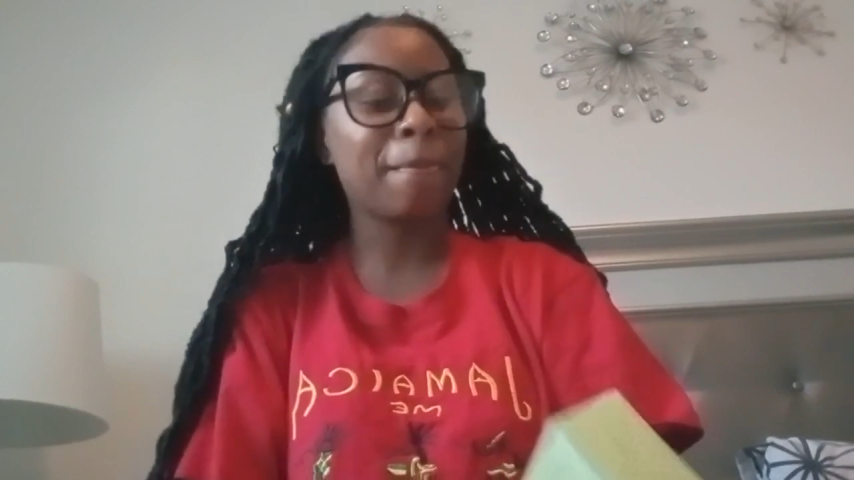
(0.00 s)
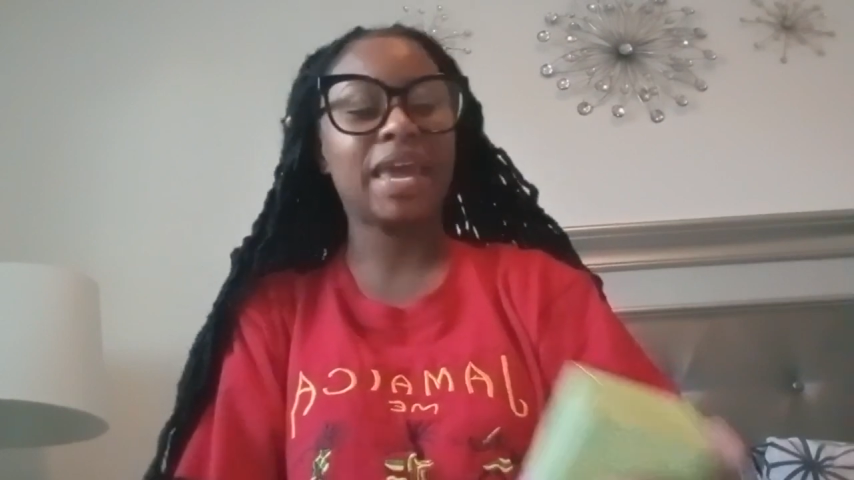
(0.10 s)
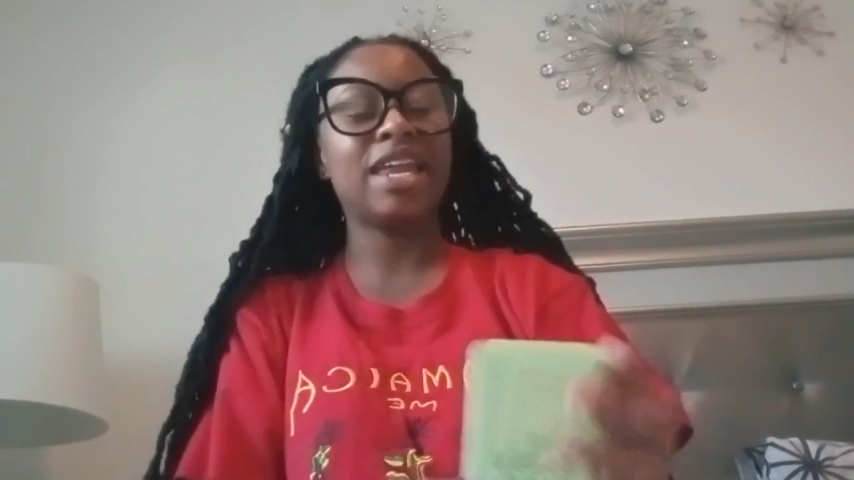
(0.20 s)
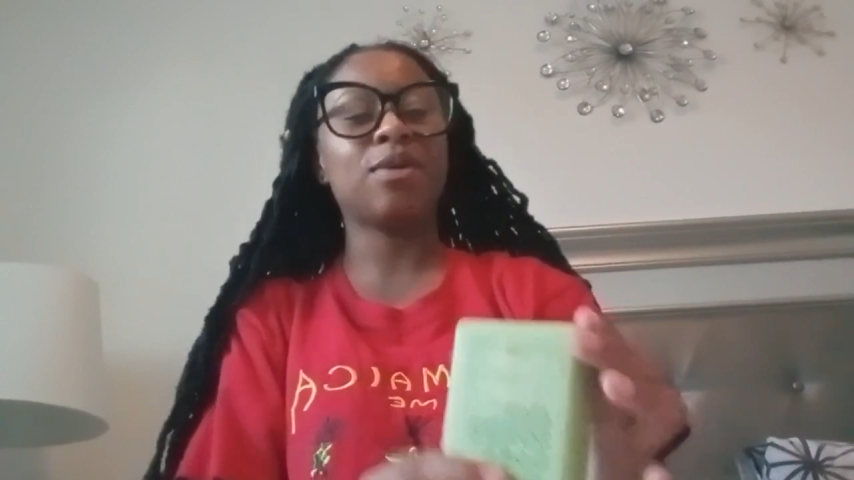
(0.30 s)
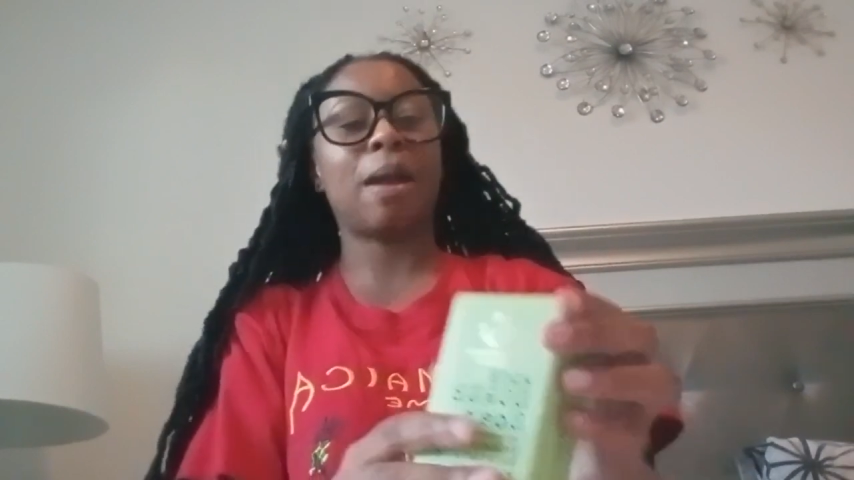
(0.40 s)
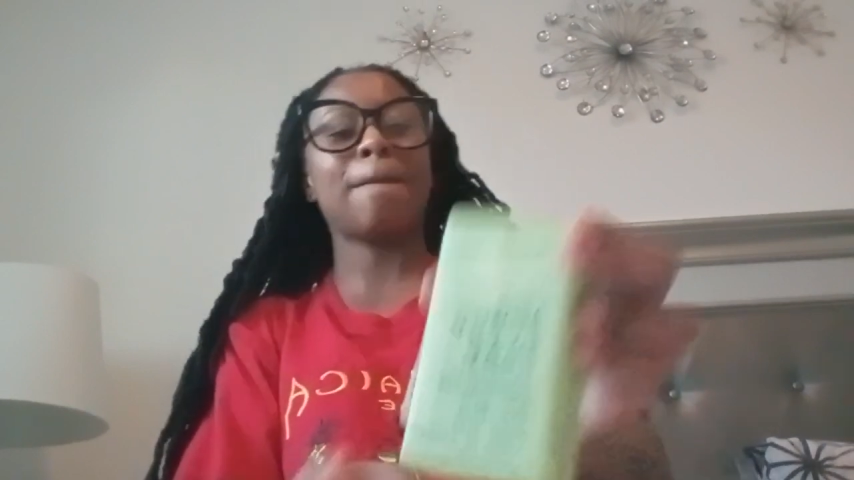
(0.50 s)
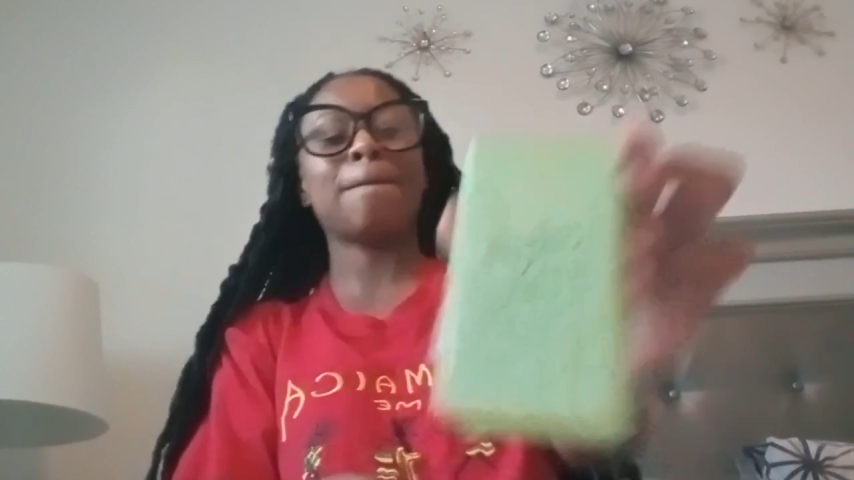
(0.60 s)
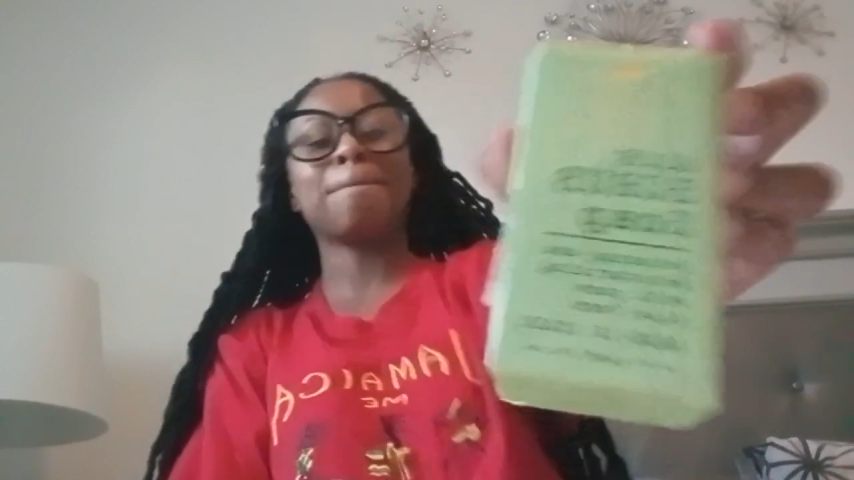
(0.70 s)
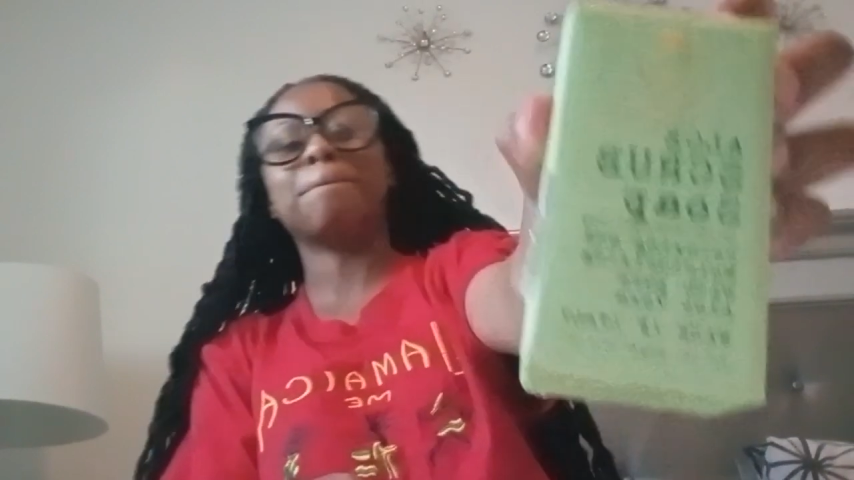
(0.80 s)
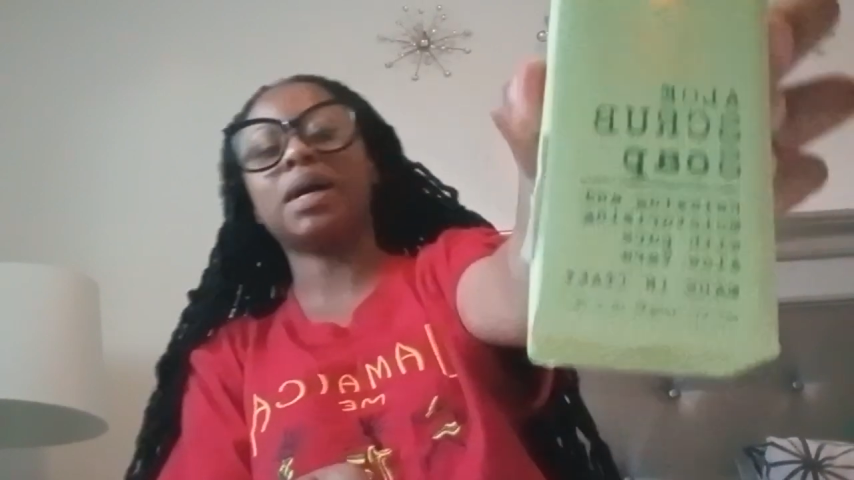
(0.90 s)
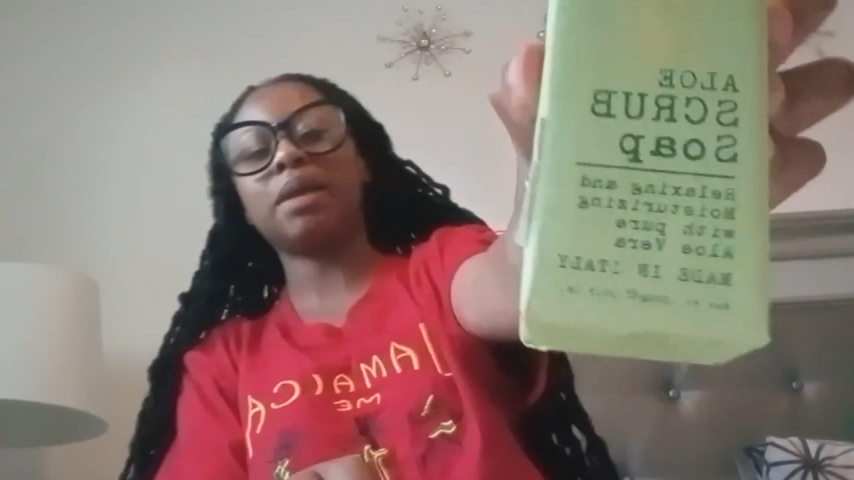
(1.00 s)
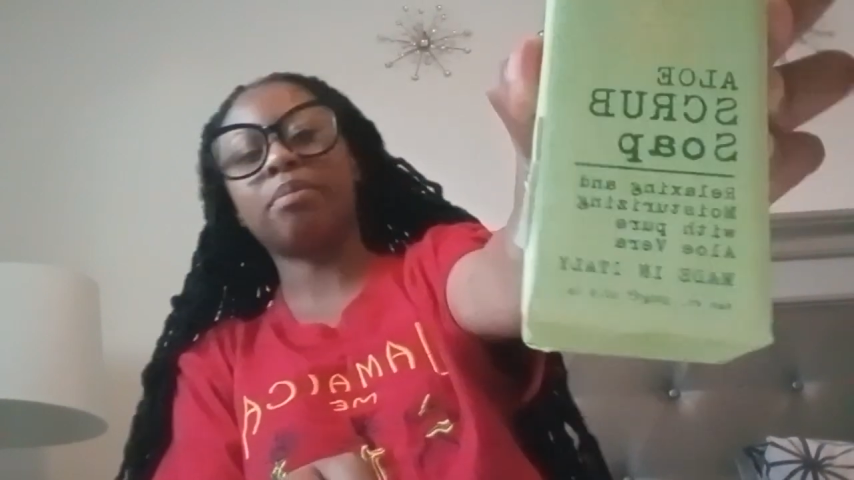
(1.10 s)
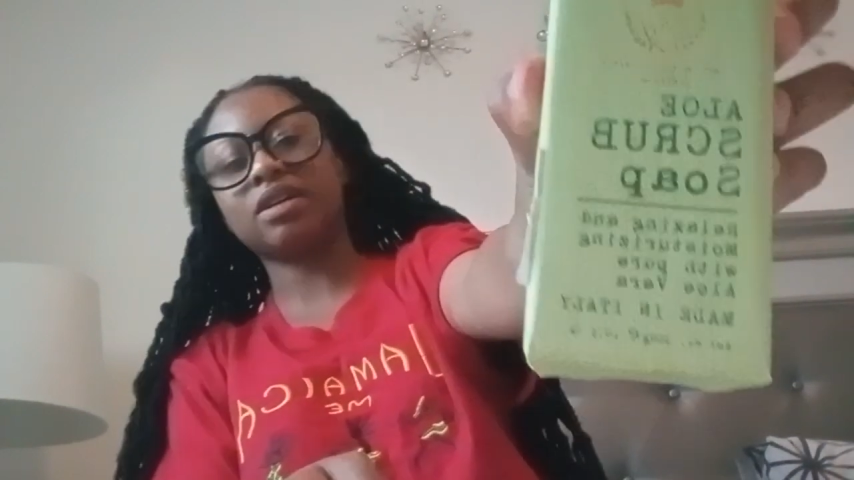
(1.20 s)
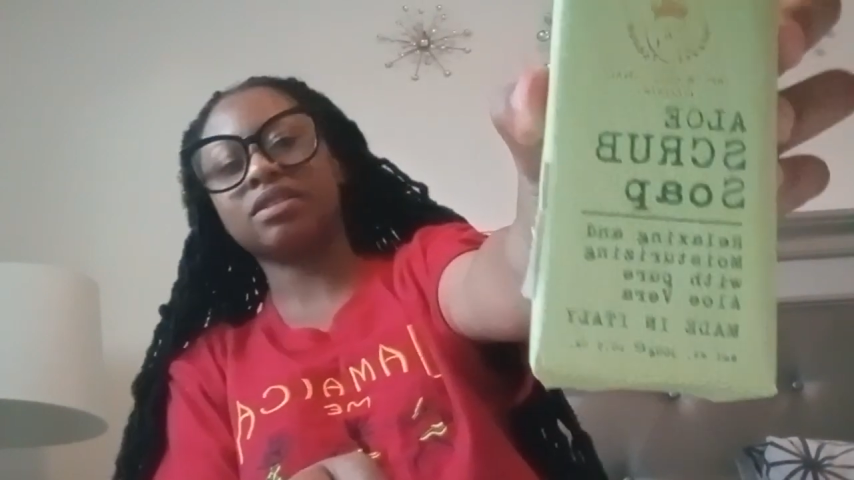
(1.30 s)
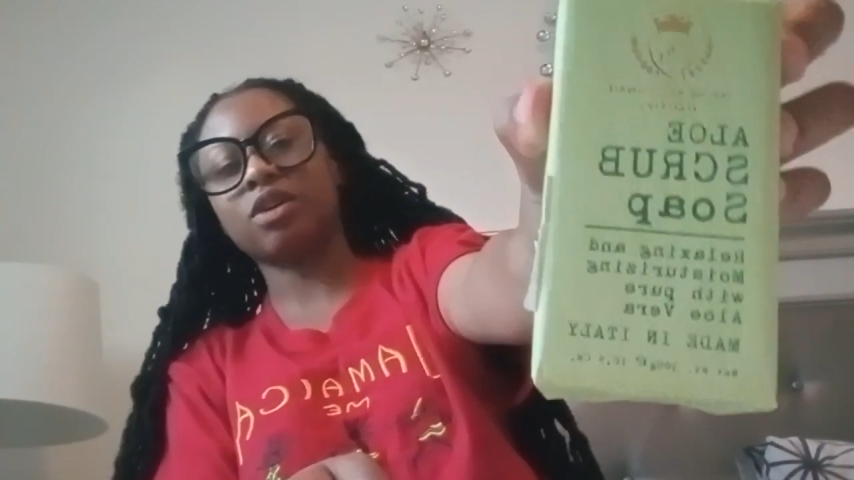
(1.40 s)
Anyway, bought a
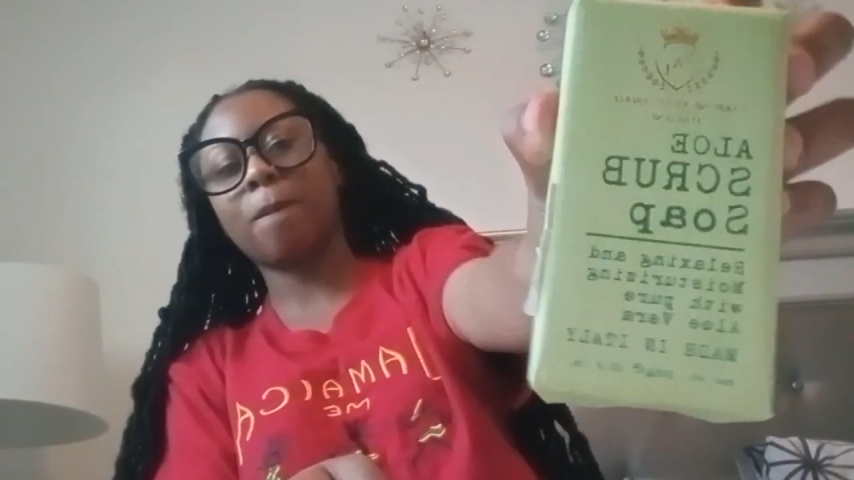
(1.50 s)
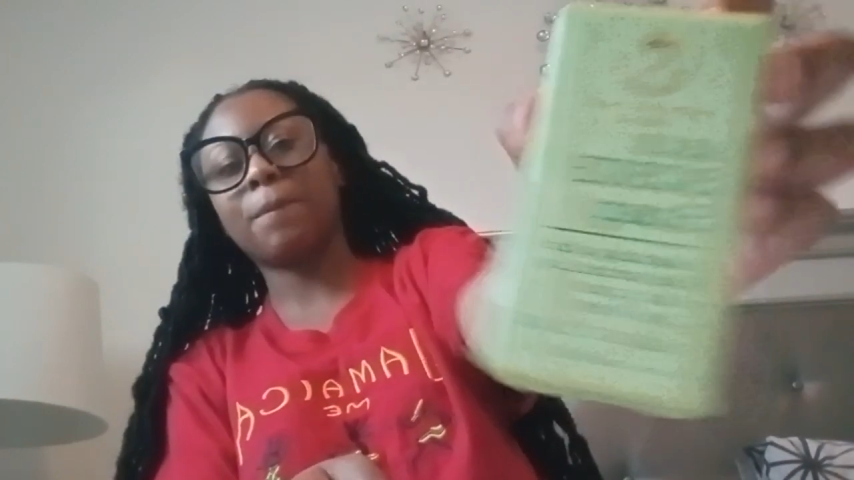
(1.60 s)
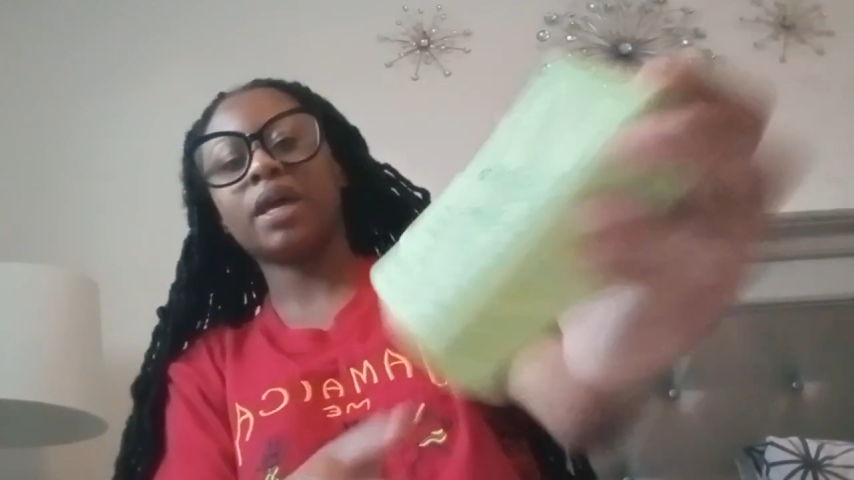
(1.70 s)
bar of soap.